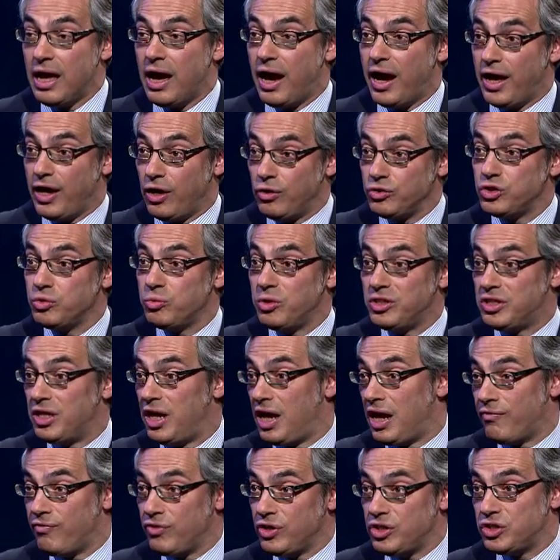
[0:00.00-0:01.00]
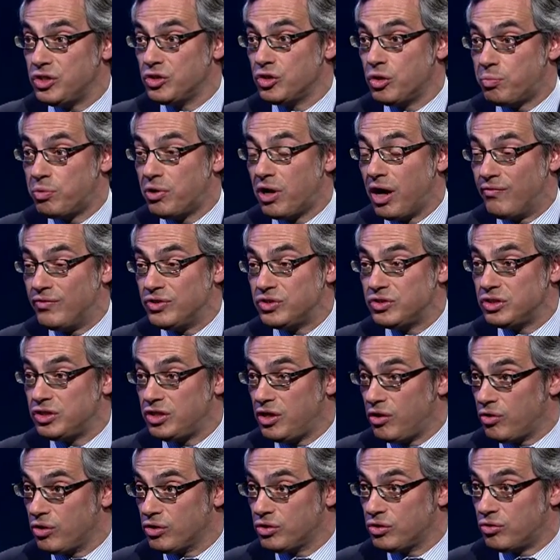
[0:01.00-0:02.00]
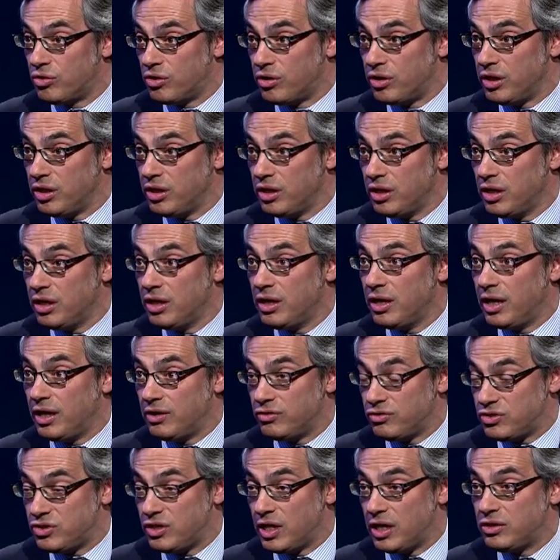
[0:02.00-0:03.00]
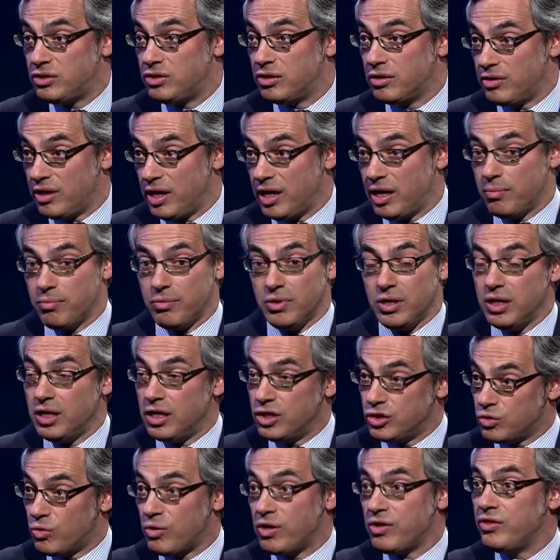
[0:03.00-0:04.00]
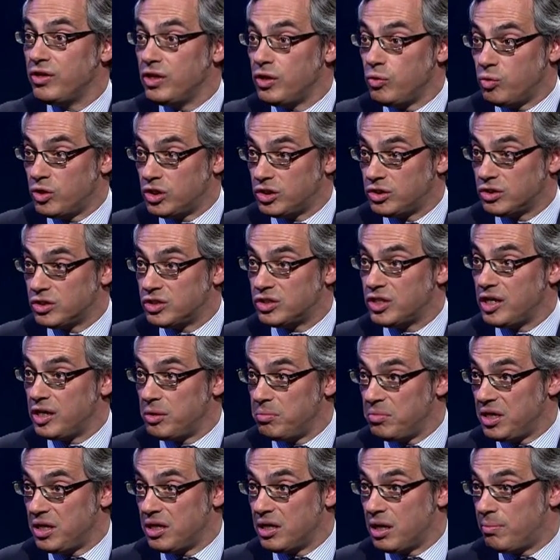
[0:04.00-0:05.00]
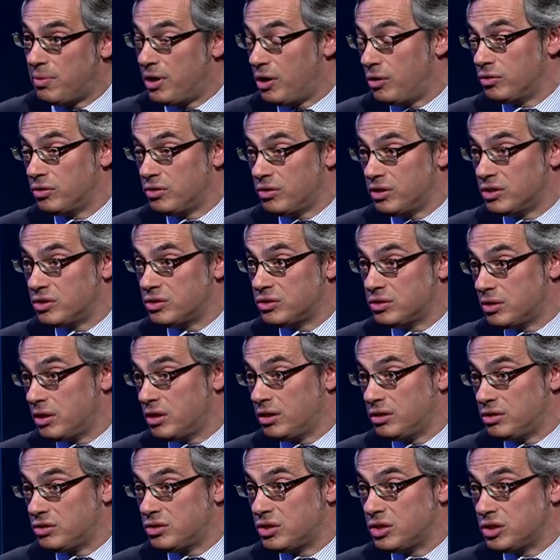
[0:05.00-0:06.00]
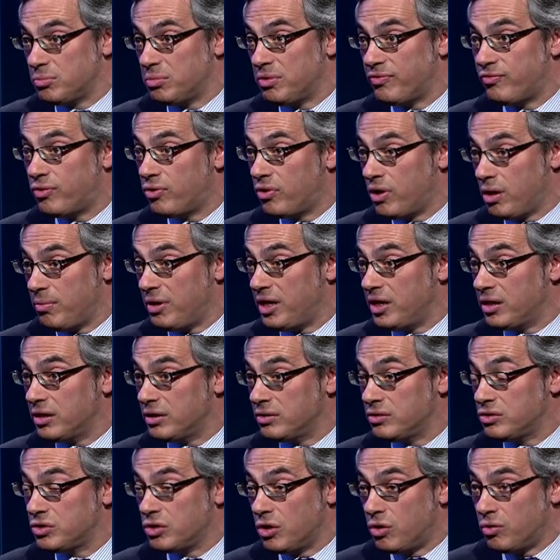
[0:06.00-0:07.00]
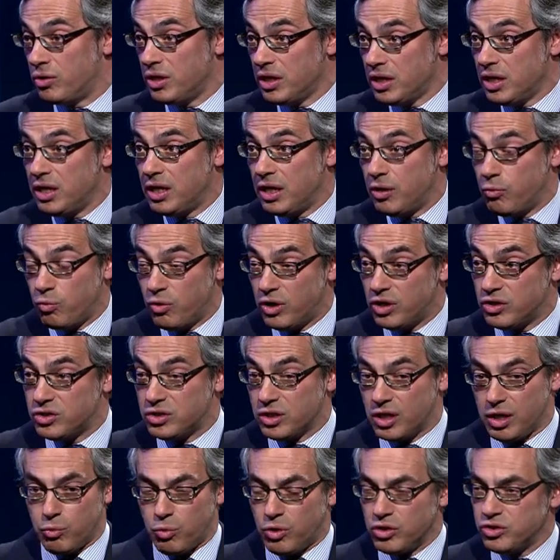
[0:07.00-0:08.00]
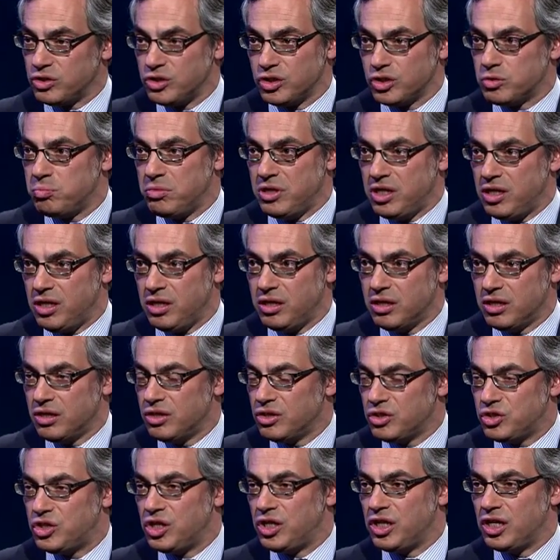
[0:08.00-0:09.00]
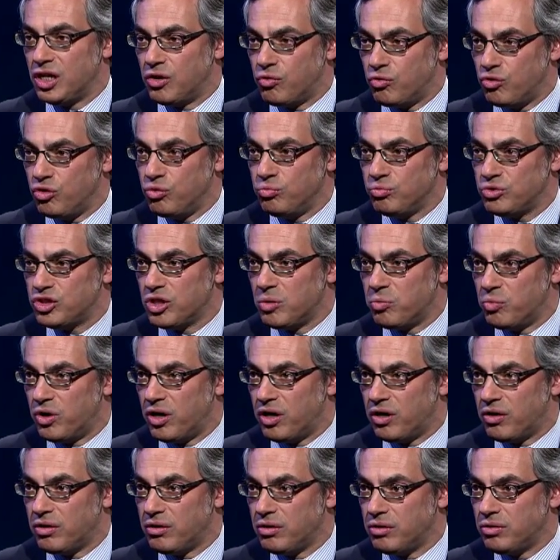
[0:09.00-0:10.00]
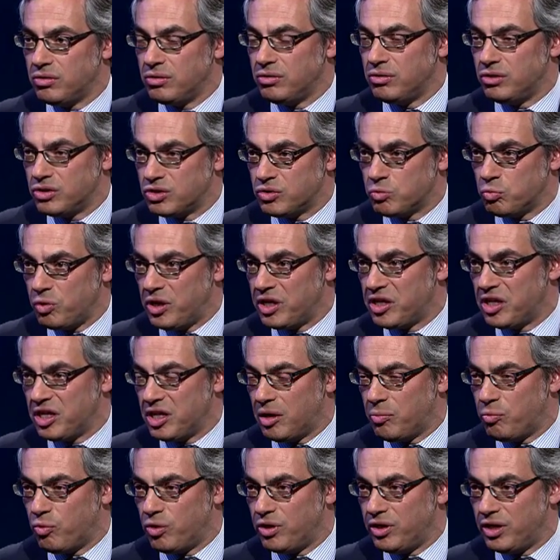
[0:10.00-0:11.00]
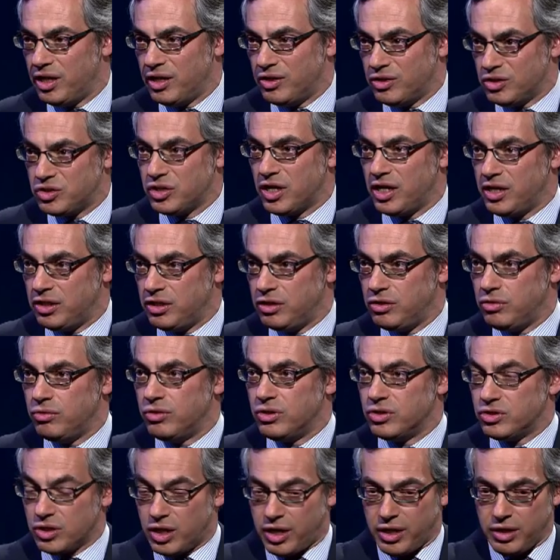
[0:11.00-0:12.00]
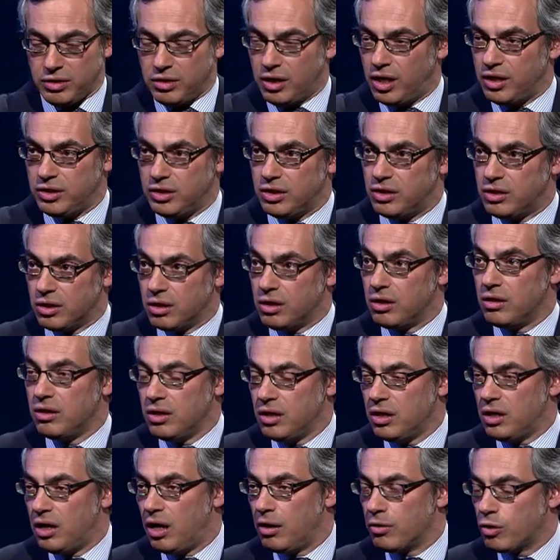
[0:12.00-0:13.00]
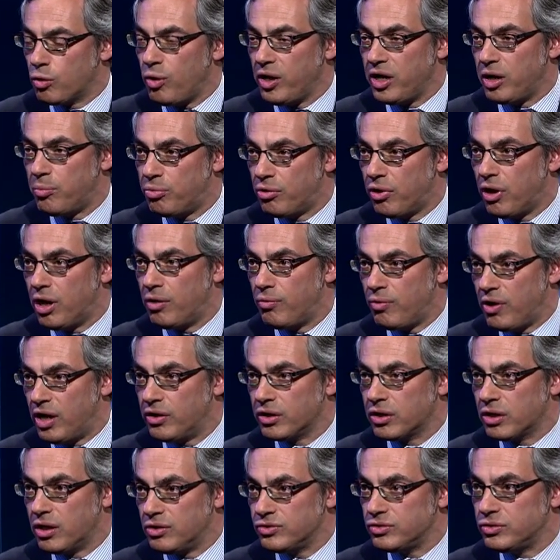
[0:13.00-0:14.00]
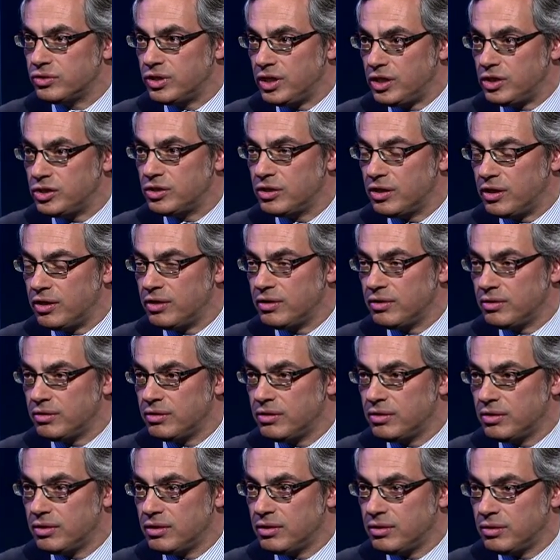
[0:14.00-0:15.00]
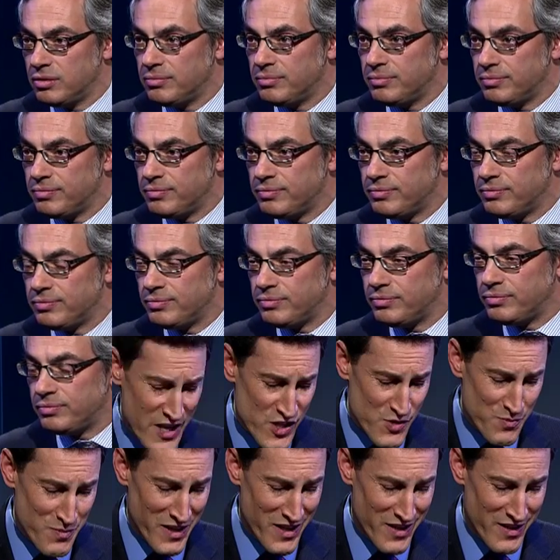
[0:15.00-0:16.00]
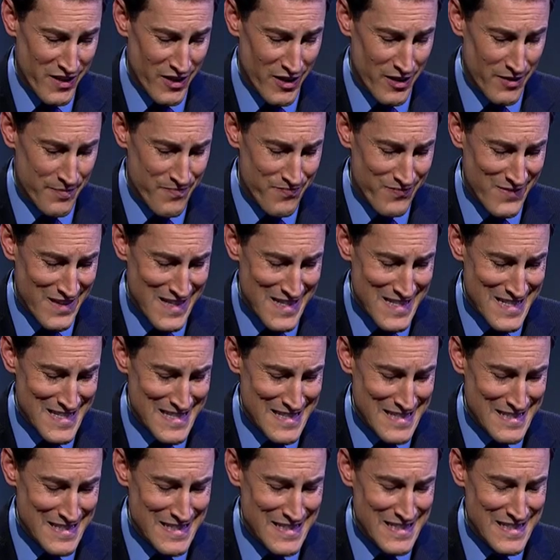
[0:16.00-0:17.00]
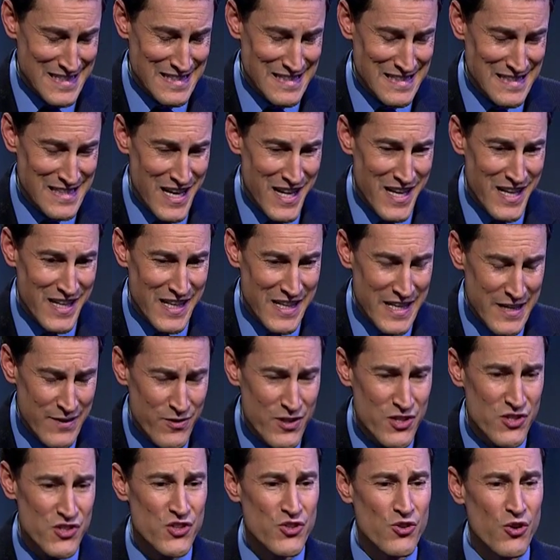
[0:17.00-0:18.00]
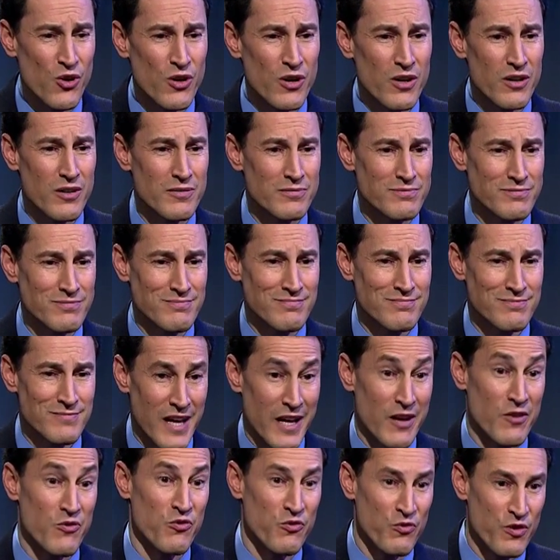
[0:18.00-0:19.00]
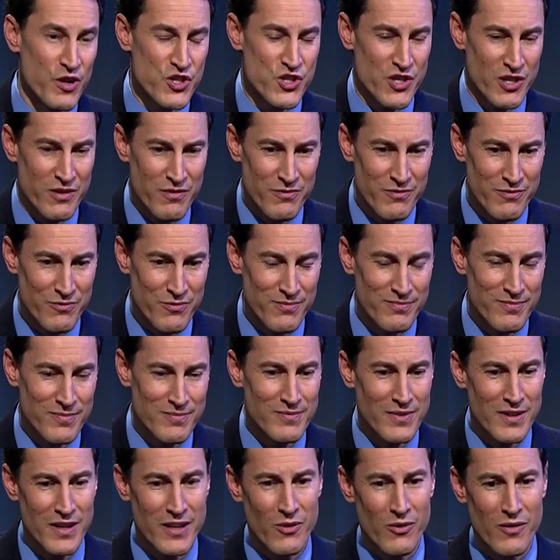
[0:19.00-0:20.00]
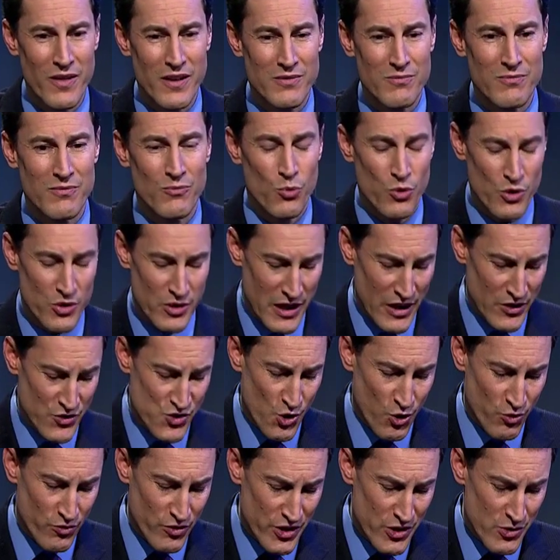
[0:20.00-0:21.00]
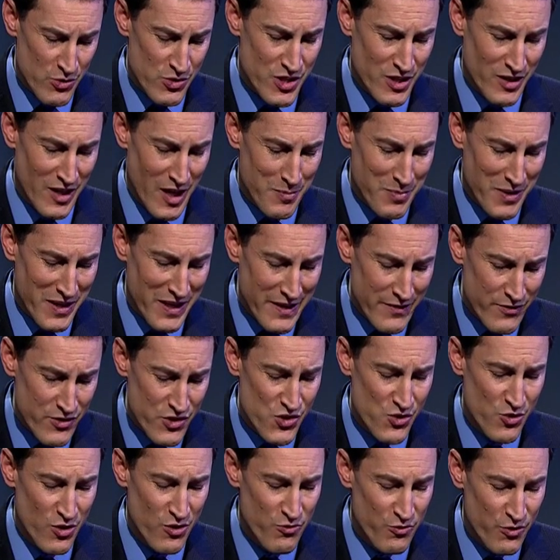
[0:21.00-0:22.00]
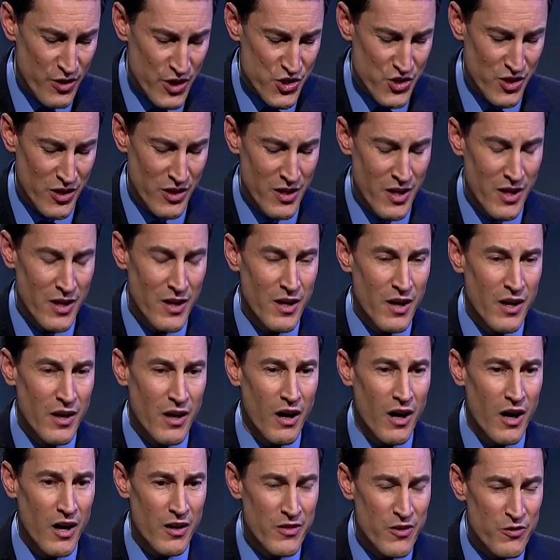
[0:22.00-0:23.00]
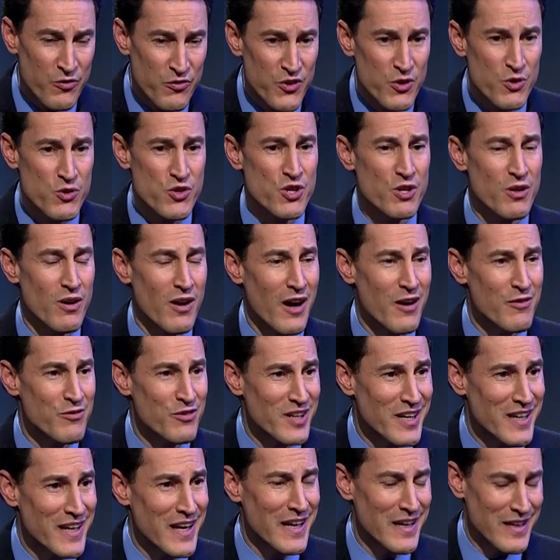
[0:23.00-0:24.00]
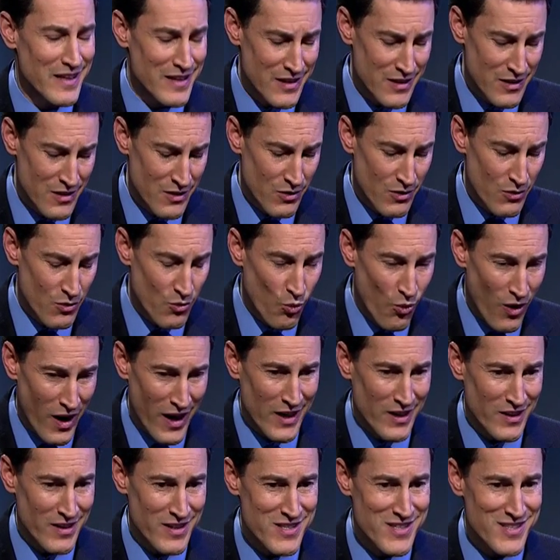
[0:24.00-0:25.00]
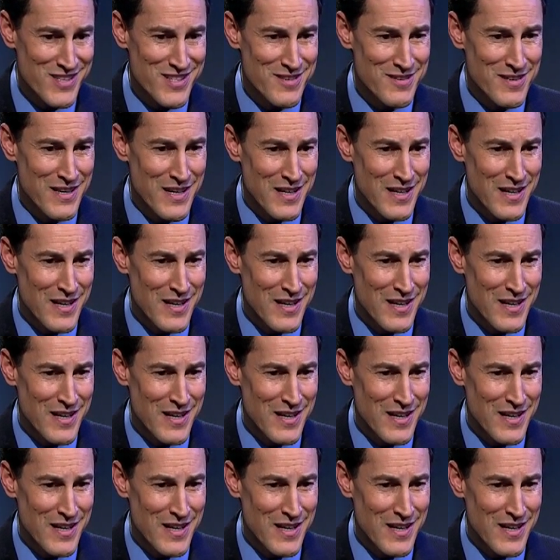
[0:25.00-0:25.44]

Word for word: I also went to every single province and territory and said to them, is there anything you wish to say to me about this uh, decision before I make it? So it, was, it wasn't just me sitting in a room somewhere, just waking up one day and deciding to do this. I, I did a, a quite a broad round of consultation on it. Okay. In our last minute here, uh, give us your kind of vision. I know that word gets overused a lot, but give us your vision on the future of Canadian wireless.